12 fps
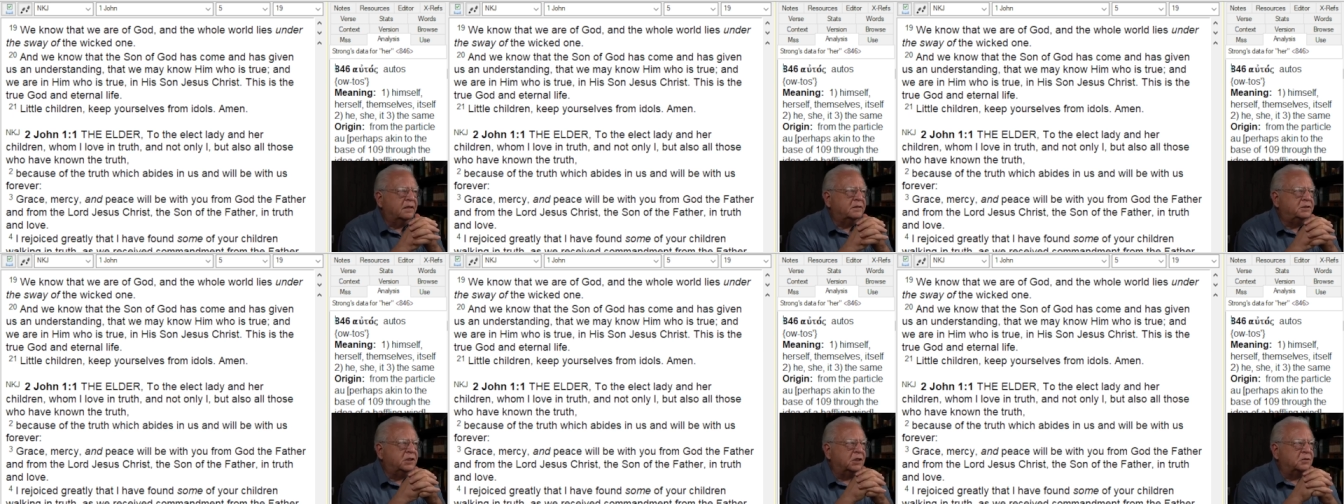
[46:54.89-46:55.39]

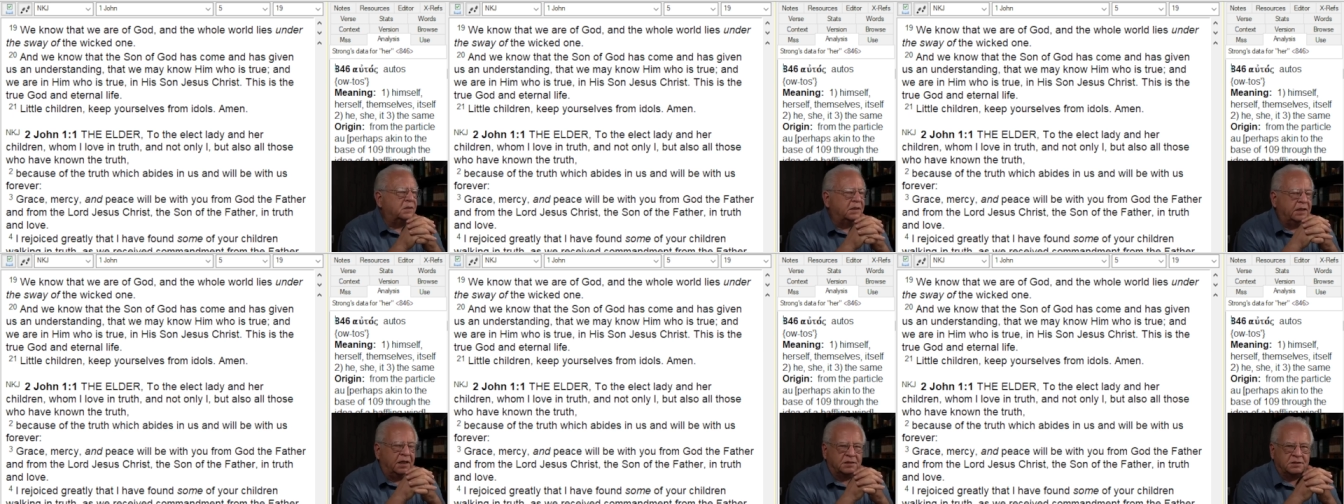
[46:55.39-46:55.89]

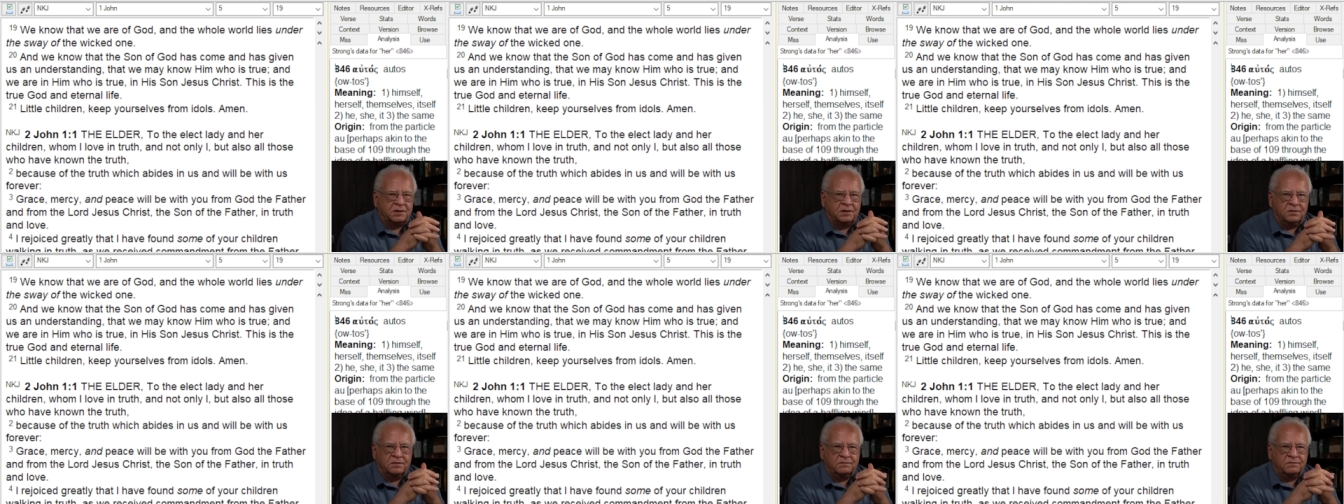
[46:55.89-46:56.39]
generally
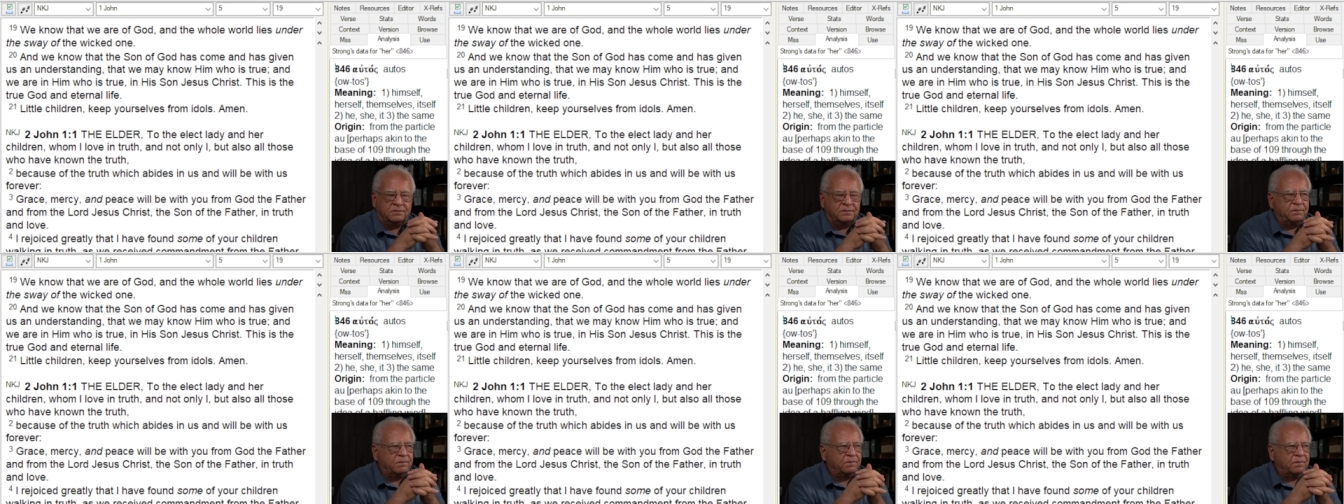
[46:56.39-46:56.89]
execute
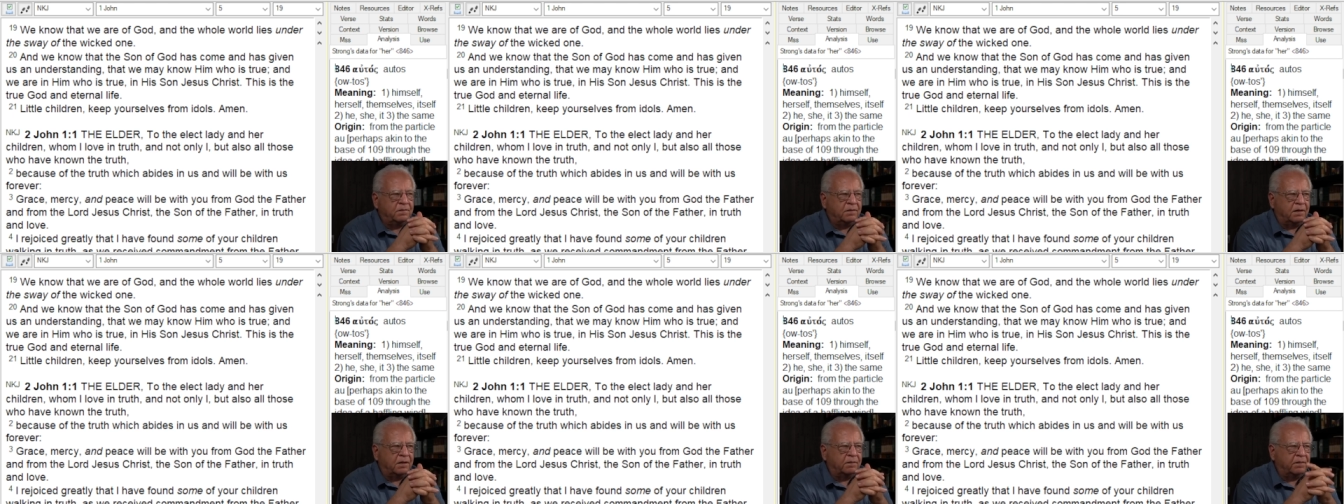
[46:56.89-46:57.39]

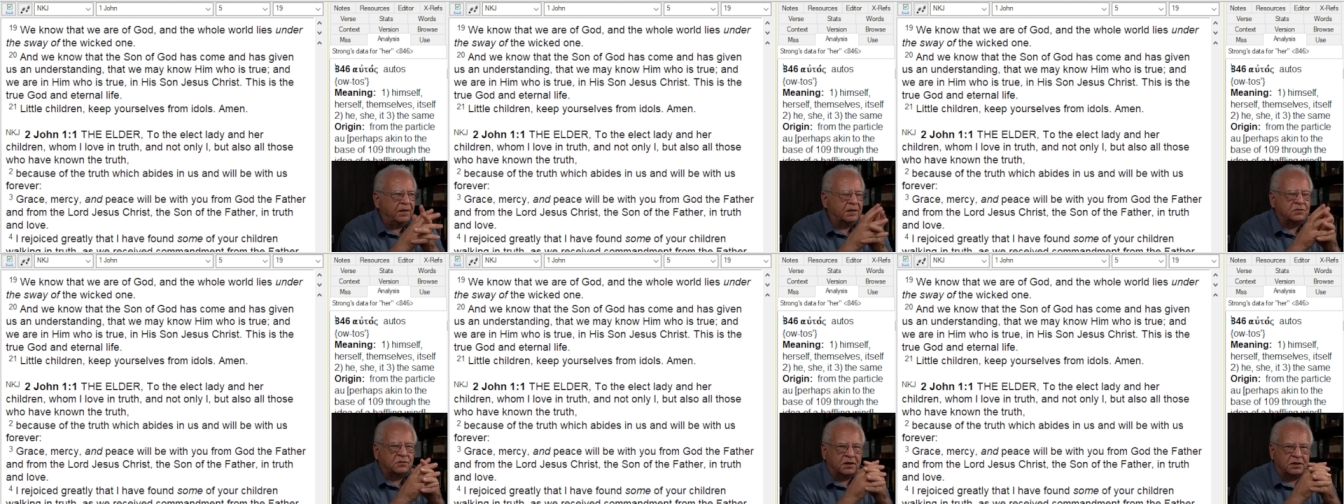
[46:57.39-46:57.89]
uh,
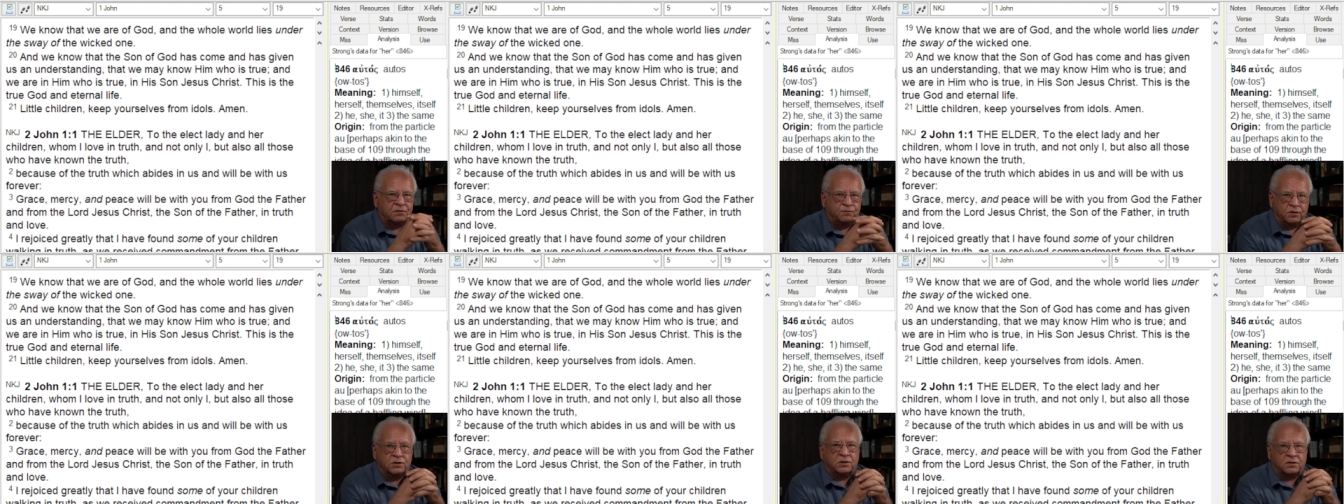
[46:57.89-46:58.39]
exercise
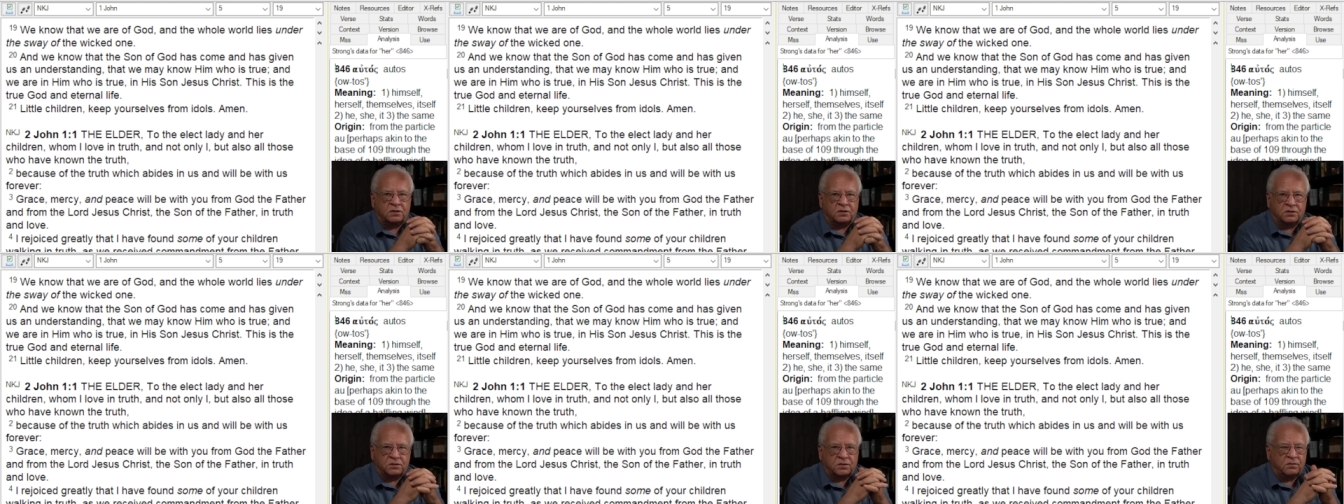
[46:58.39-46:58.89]
physical
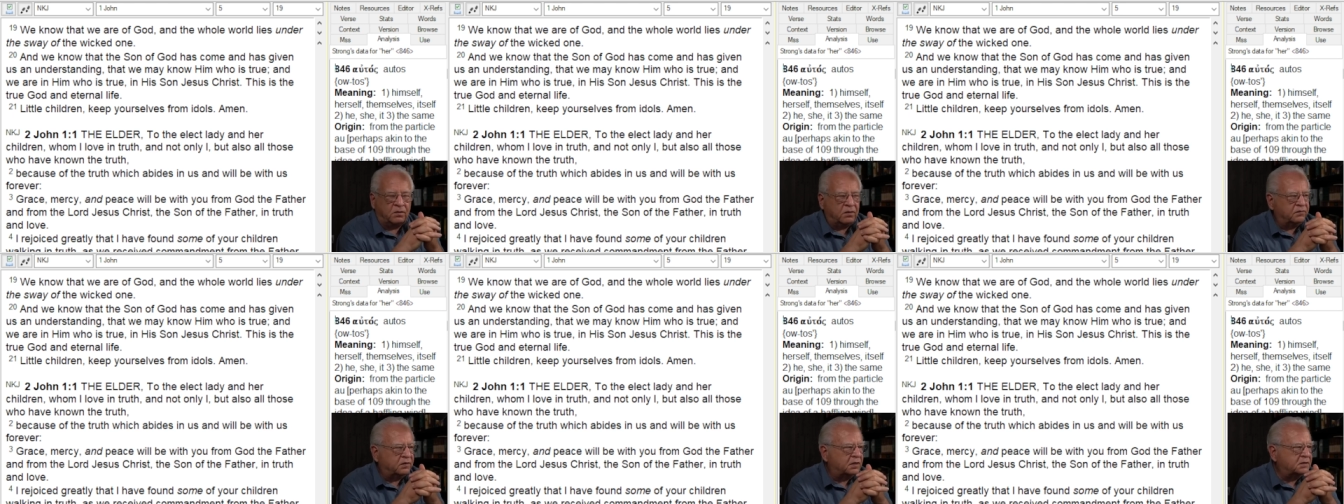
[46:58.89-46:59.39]
control
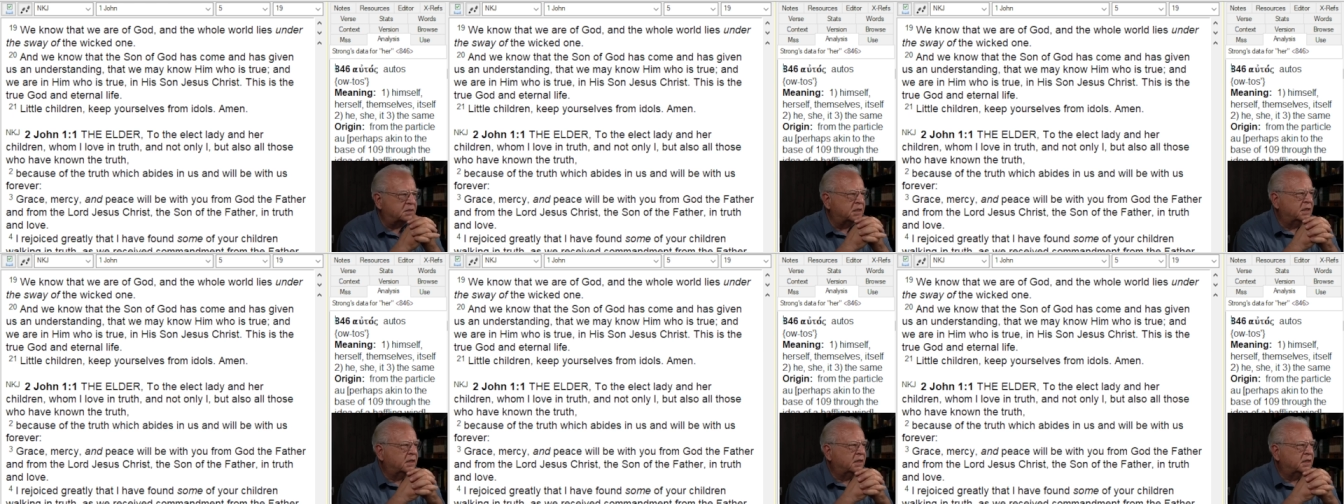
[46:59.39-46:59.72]
over us.